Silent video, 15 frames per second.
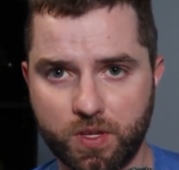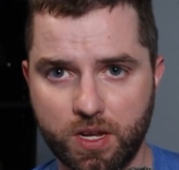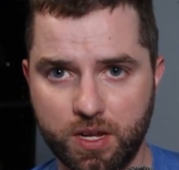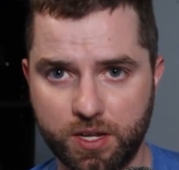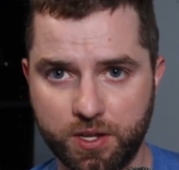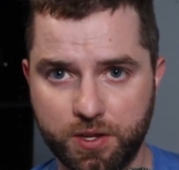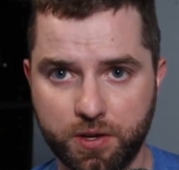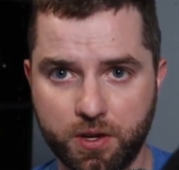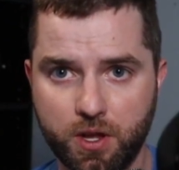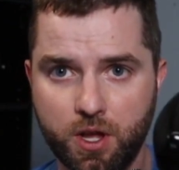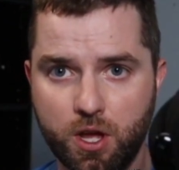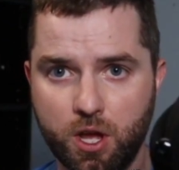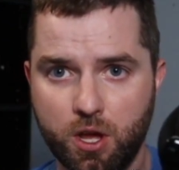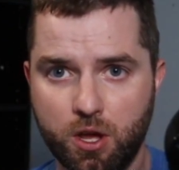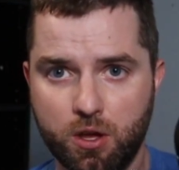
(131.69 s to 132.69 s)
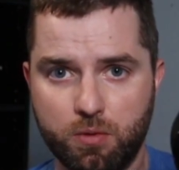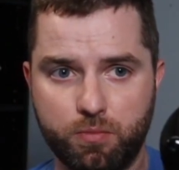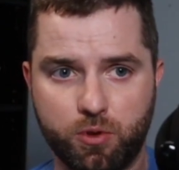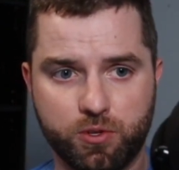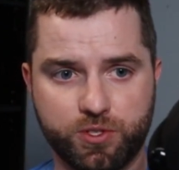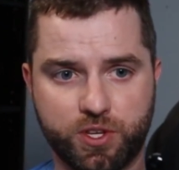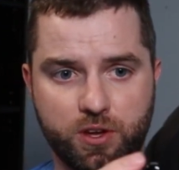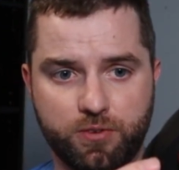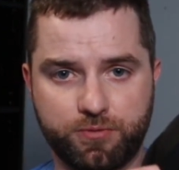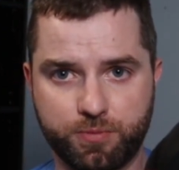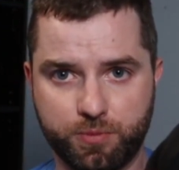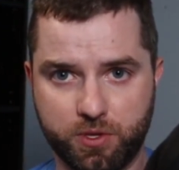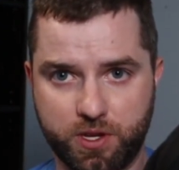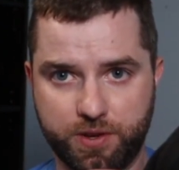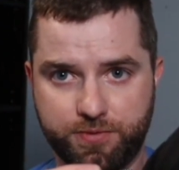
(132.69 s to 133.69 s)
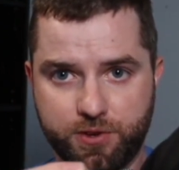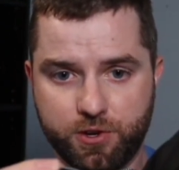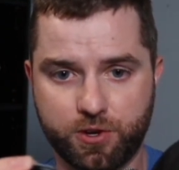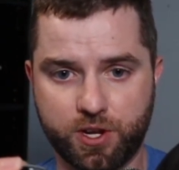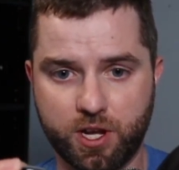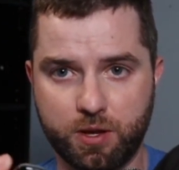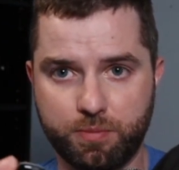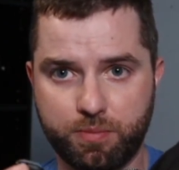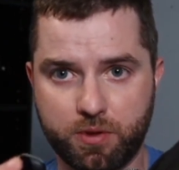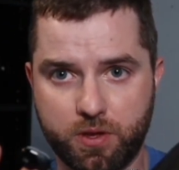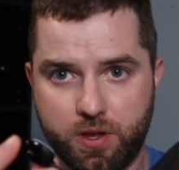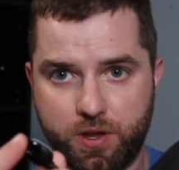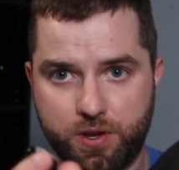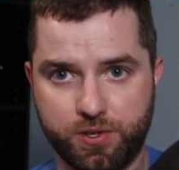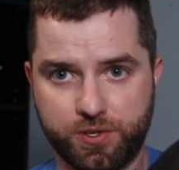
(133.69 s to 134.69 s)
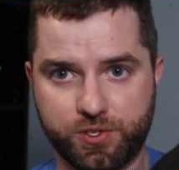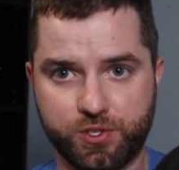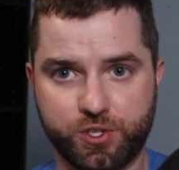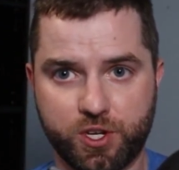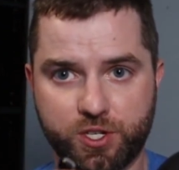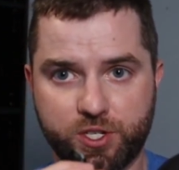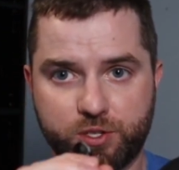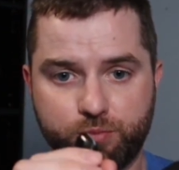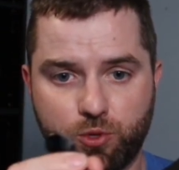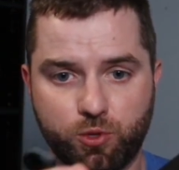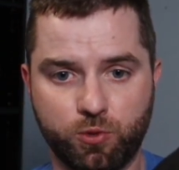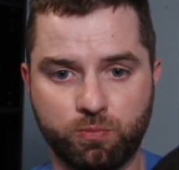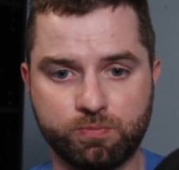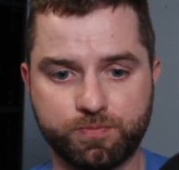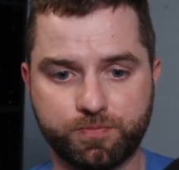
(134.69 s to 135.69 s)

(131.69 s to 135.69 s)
It pulls out from the left ear cup and is adjustable